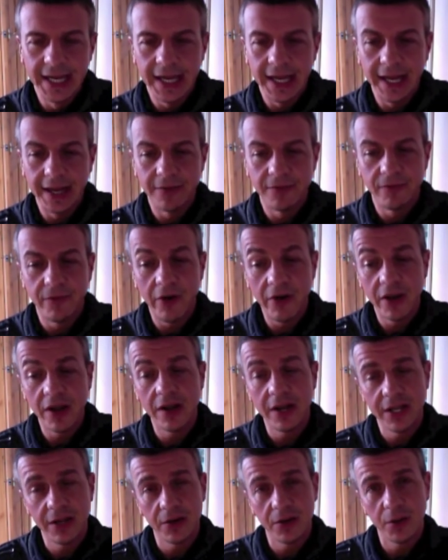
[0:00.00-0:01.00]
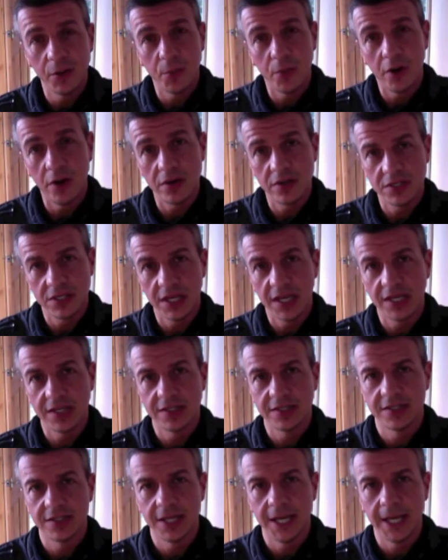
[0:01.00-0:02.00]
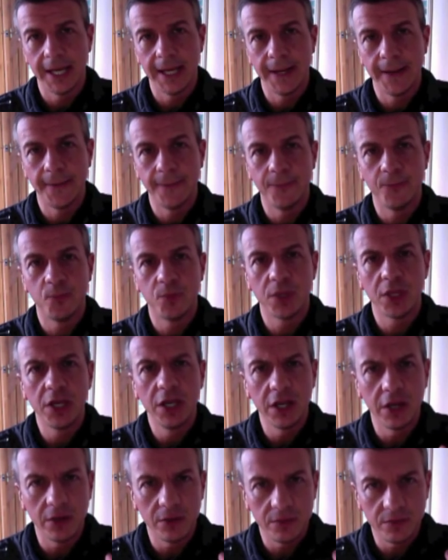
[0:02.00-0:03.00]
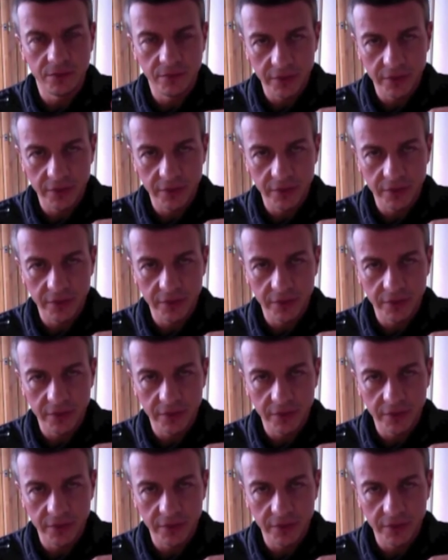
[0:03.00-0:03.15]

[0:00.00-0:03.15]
And very early on in the process, you know,